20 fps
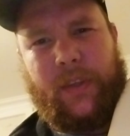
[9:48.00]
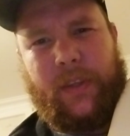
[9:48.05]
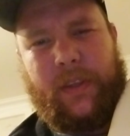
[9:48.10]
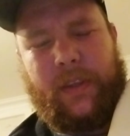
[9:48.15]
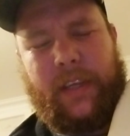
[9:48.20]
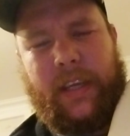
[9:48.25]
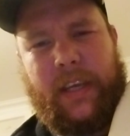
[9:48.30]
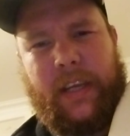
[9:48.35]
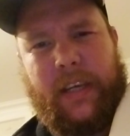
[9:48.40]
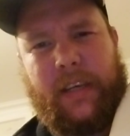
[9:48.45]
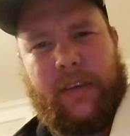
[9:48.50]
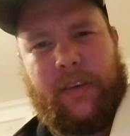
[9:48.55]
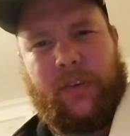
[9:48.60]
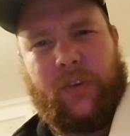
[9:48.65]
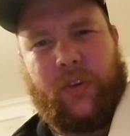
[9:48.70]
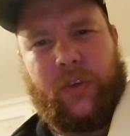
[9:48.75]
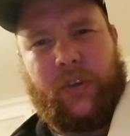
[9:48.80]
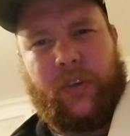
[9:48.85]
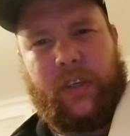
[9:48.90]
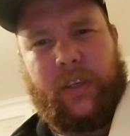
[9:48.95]

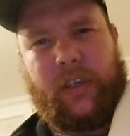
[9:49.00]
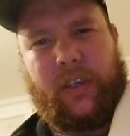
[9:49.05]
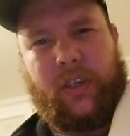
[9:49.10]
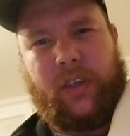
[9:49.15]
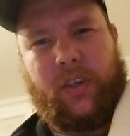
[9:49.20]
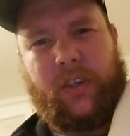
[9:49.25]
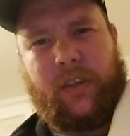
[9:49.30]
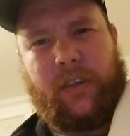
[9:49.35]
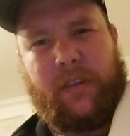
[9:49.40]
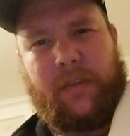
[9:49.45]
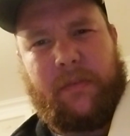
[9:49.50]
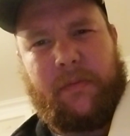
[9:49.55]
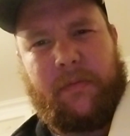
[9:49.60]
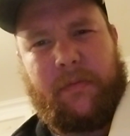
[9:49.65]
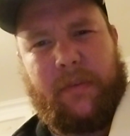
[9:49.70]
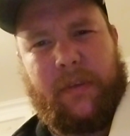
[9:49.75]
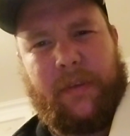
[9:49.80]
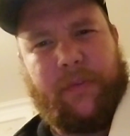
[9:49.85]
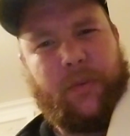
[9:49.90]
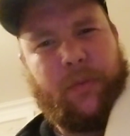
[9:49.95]
then
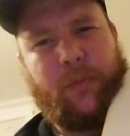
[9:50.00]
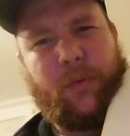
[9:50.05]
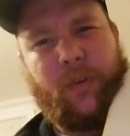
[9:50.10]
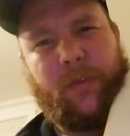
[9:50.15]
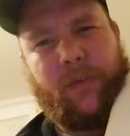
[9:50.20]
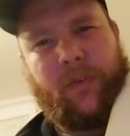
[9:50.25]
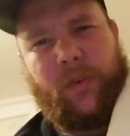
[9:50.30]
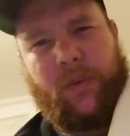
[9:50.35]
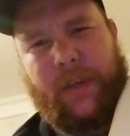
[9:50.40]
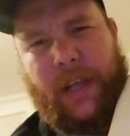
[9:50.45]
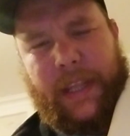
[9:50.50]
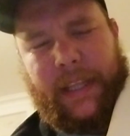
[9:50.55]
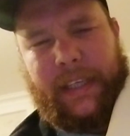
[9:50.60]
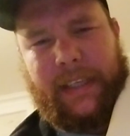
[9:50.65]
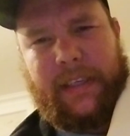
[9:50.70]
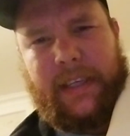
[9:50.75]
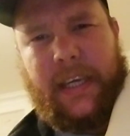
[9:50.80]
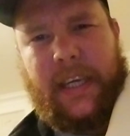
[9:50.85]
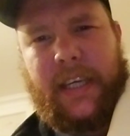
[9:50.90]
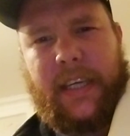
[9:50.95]
if you move to another
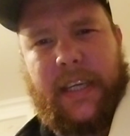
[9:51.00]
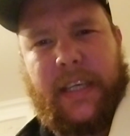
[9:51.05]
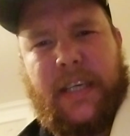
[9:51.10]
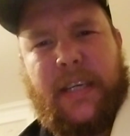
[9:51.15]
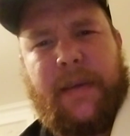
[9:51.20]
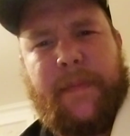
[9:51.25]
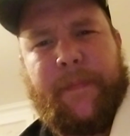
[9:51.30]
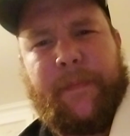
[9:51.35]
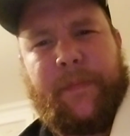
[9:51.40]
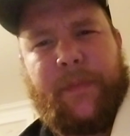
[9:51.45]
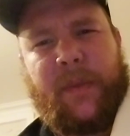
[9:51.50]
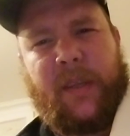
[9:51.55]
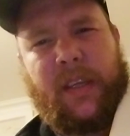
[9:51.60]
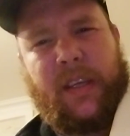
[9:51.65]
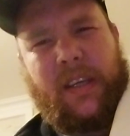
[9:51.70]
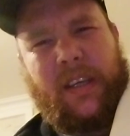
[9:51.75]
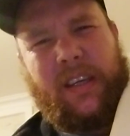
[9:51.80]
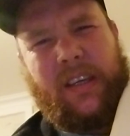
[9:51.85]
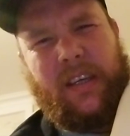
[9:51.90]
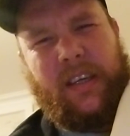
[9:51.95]
key
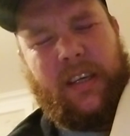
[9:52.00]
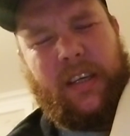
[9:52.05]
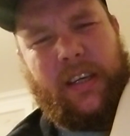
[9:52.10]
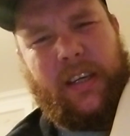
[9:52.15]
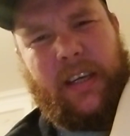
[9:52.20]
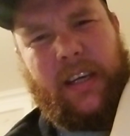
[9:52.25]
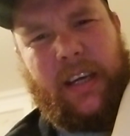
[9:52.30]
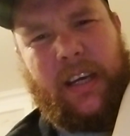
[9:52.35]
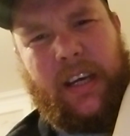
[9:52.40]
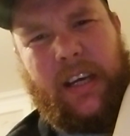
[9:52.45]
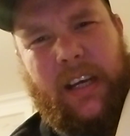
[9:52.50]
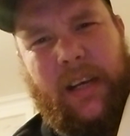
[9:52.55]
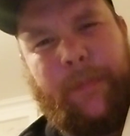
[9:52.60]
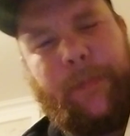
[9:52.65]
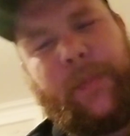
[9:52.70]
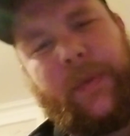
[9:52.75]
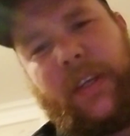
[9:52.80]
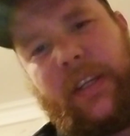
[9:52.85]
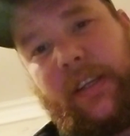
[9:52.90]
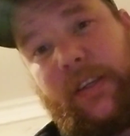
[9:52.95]

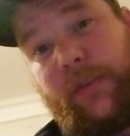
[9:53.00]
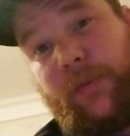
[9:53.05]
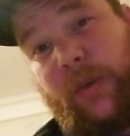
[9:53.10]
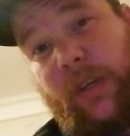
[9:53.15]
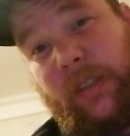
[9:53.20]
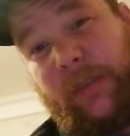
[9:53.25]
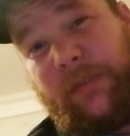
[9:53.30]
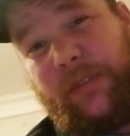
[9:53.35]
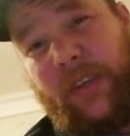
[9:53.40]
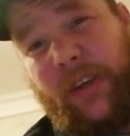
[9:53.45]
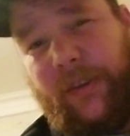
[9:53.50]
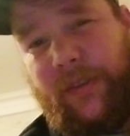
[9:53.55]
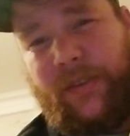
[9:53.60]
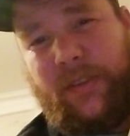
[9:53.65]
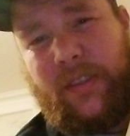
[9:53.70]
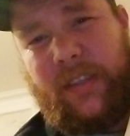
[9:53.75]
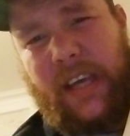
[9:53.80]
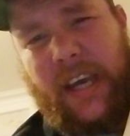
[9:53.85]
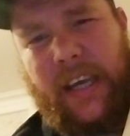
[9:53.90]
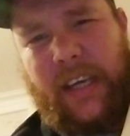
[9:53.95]
in a 12-tone
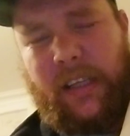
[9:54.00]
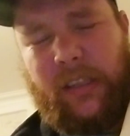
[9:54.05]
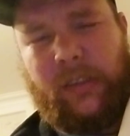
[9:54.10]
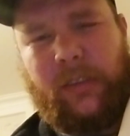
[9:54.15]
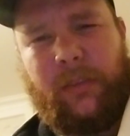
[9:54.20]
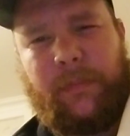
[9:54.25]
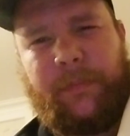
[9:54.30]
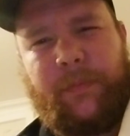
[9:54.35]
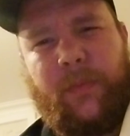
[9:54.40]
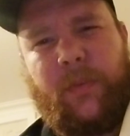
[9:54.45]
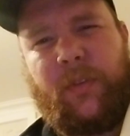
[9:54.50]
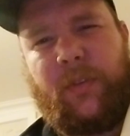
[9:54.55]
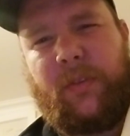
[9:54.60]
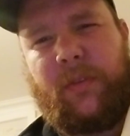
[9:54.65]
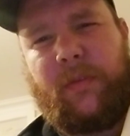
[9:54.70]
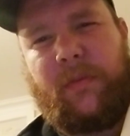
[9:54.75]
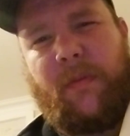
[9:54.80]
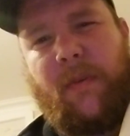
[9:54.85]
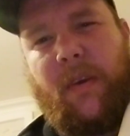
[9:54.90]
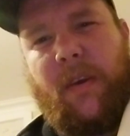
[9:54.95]
scale,
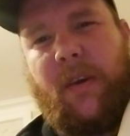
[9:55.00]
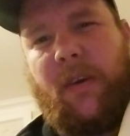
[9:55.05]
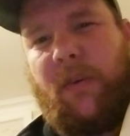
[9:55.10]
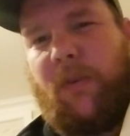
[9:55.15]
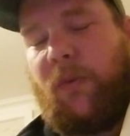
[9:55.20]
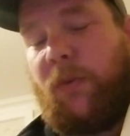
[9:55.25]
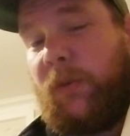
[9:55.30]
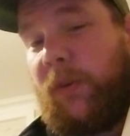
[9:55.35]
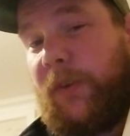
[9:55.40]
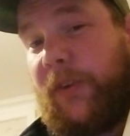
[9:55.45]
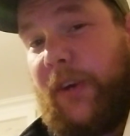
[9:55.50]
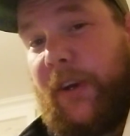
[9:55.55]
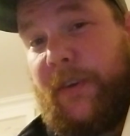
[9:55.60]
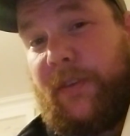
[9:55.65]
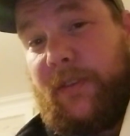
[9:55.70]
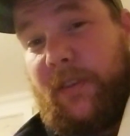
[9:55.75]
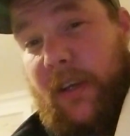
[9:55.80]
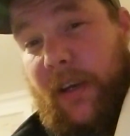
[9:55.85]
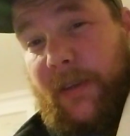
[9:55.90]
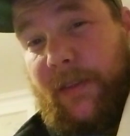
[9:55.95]
all of
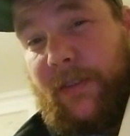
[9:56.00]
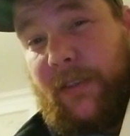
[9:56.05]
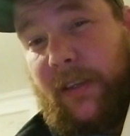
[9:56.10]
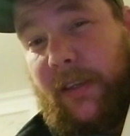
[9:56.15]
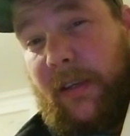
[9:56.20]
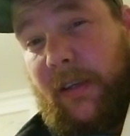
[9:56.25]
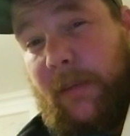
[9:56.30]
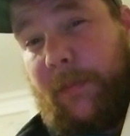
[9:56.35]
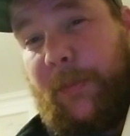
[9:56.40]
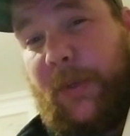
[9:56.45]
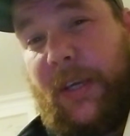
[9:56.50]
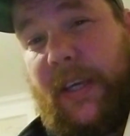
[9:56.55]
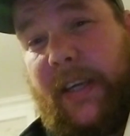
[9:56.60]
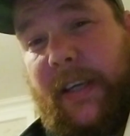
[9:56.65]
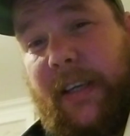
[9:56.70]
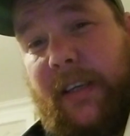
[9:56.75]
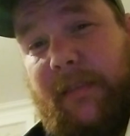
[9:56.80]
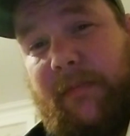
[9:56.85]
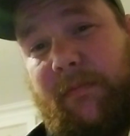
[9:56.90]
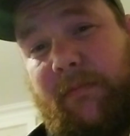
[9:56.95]
those notes are going to
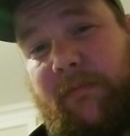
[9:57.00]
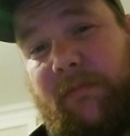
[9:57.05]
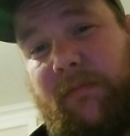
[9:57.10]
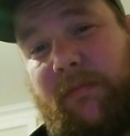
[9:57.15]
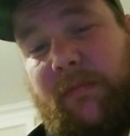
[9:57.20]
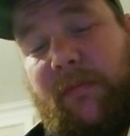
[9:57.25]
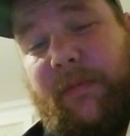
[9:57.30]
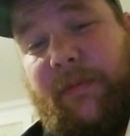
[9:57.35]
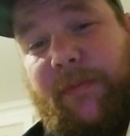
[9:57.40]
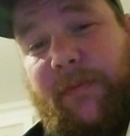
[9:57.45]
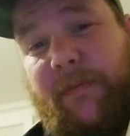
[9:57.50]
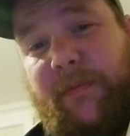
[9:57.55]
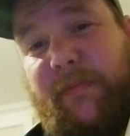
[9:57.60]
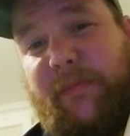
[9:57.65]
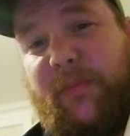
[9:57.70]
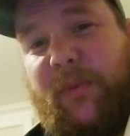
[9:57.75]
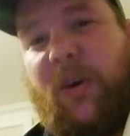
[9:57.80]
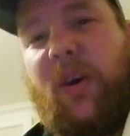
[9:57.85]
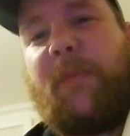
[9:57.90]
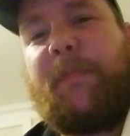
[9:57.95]
be
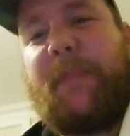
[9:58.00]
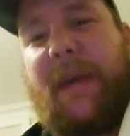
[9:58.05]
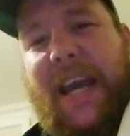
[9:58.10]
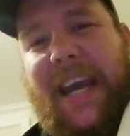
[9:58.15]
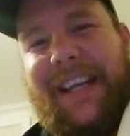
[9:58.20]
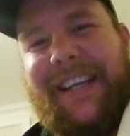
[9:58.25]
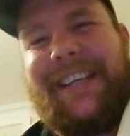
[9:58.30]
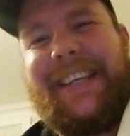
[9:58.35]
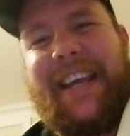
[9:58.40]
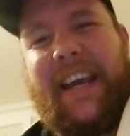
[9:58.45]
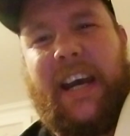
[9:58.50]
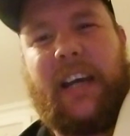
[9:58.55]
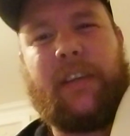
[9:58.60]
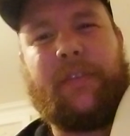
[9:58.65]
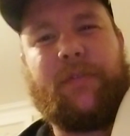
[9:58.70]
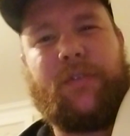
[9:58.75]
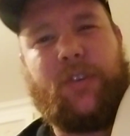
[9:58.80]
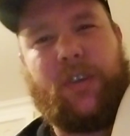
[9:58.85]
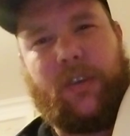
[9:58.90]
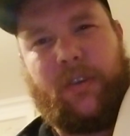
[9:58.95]
badly out
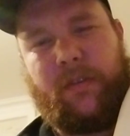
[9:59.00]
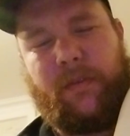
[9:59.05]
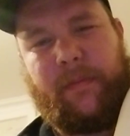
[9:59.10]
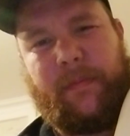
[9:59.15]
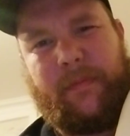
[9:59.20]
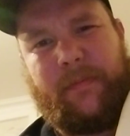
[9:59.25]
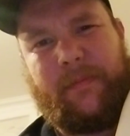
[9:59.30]
of tune.